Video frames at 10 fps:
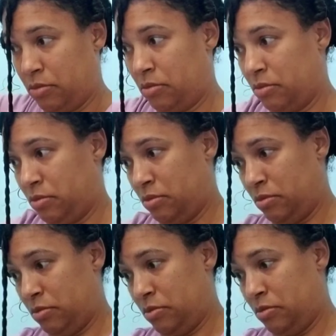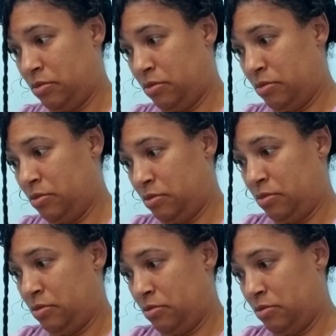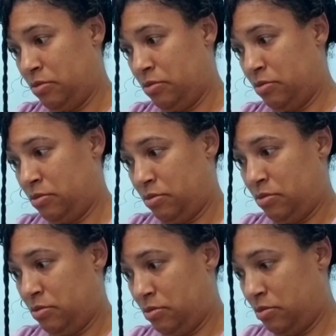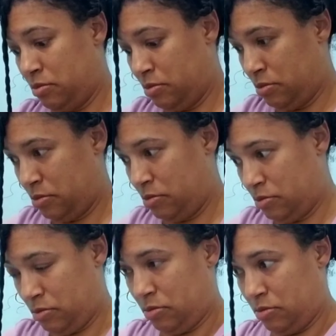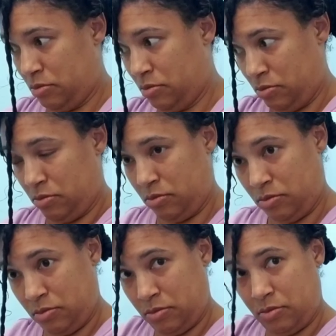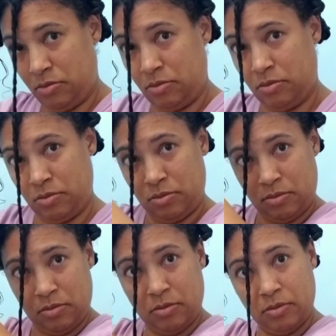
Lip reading: [no speech]